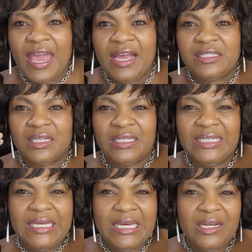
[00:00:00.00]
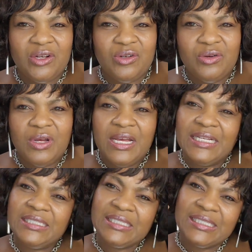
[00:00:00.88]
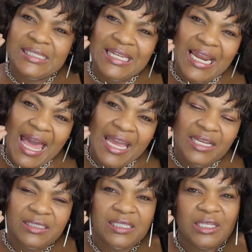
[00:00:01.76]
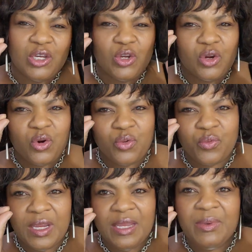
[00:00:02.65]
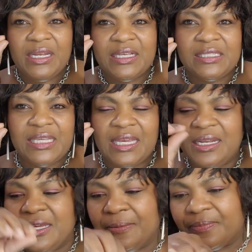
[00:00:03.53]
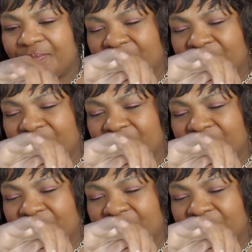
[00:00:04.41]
has a little slight creaminess in it.